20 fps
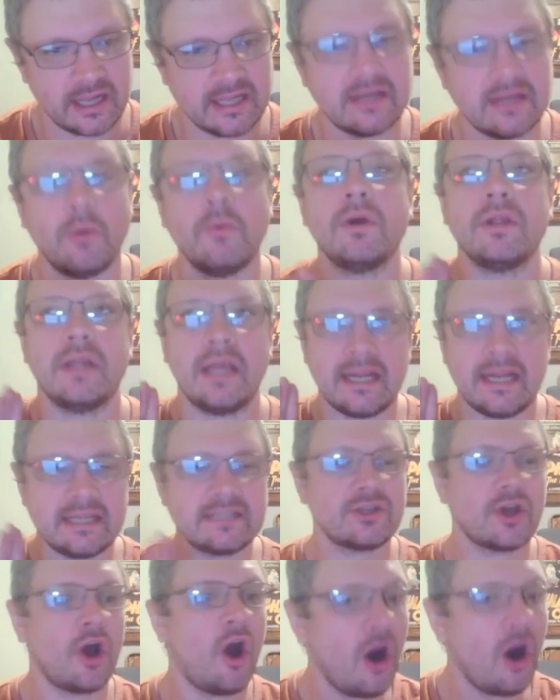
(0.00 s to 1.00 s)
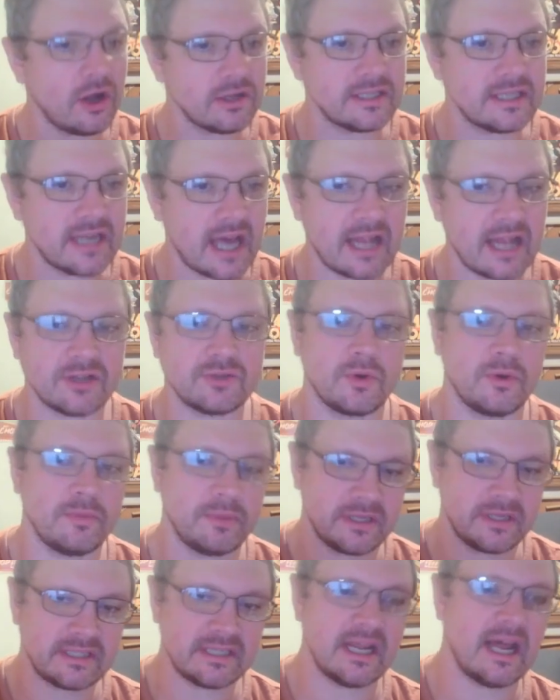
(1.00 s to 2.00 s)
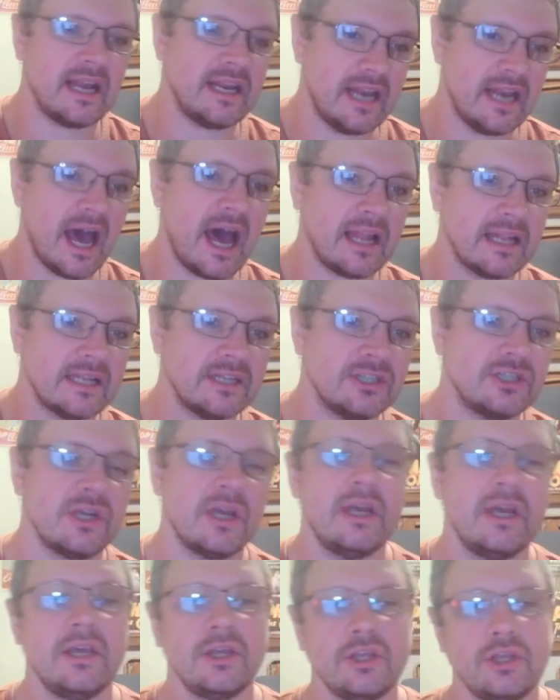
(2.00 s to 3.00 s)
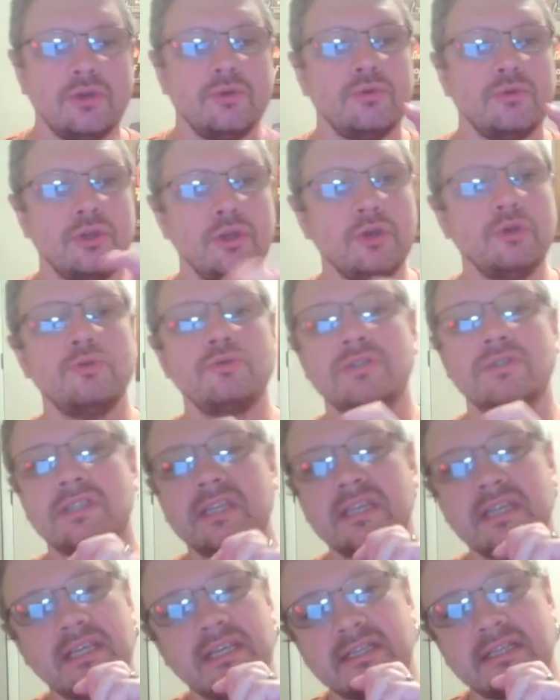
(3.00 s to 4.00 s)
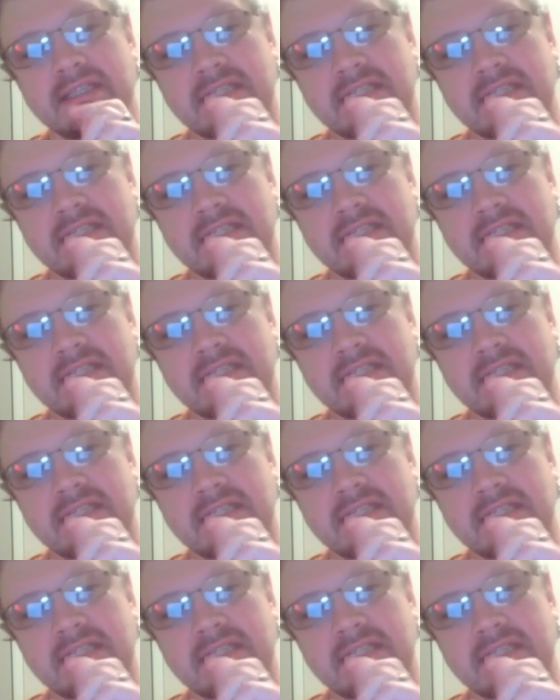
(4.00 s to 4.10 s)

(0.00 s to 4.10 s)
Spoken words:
It is called a knowledge roll, but it's not knowledge. You use the